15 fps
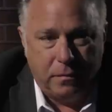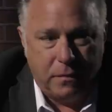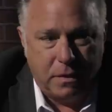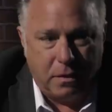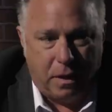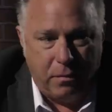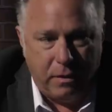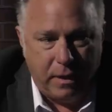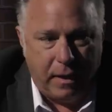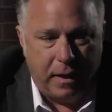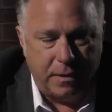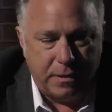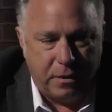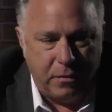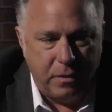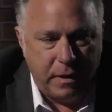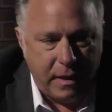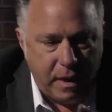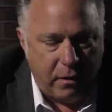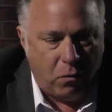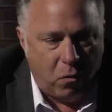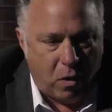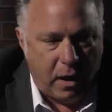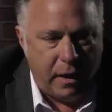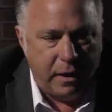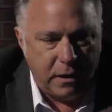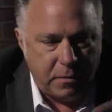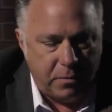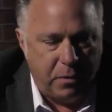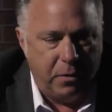So I would ask you again, why
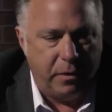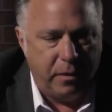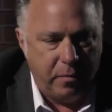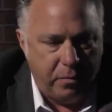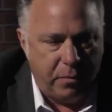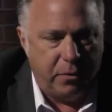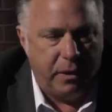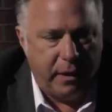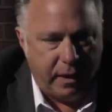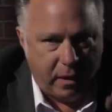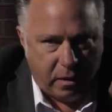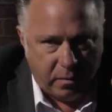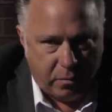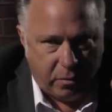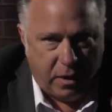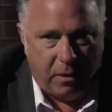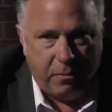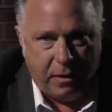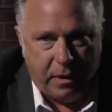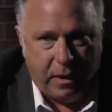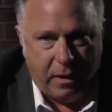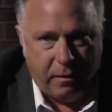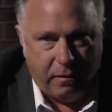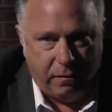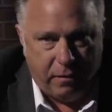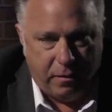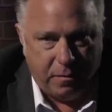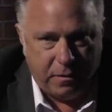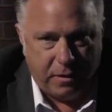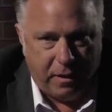is Putin putting out propaganda
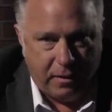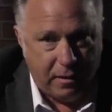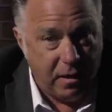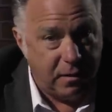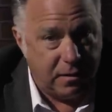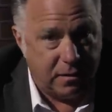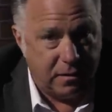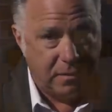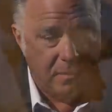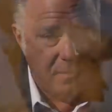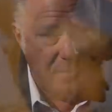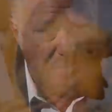films like this?